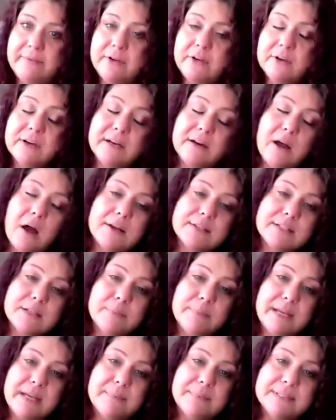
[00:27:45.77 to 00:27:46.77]
You're going to also
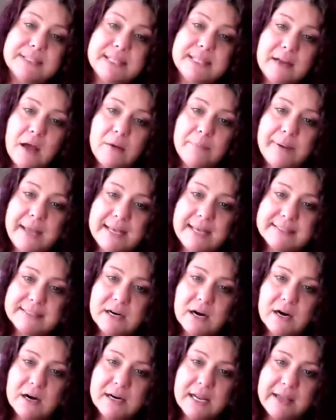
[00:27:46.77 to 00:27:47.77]
be able to see all past
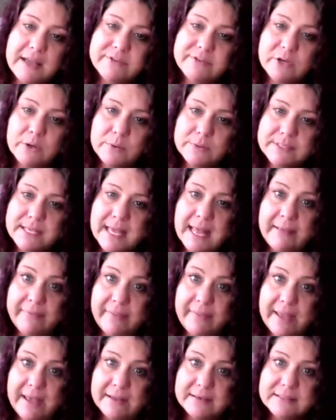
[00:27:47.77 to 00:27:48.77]
archive shows on
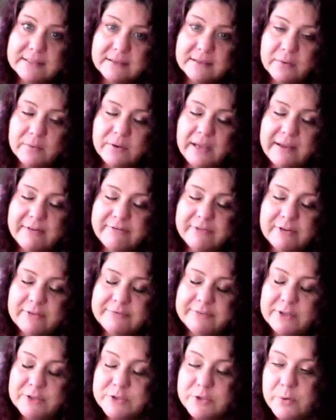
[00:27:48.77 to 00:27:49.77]
that, okay, for
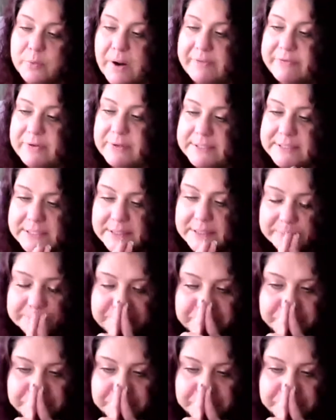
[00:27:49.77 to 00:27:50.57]
future reference.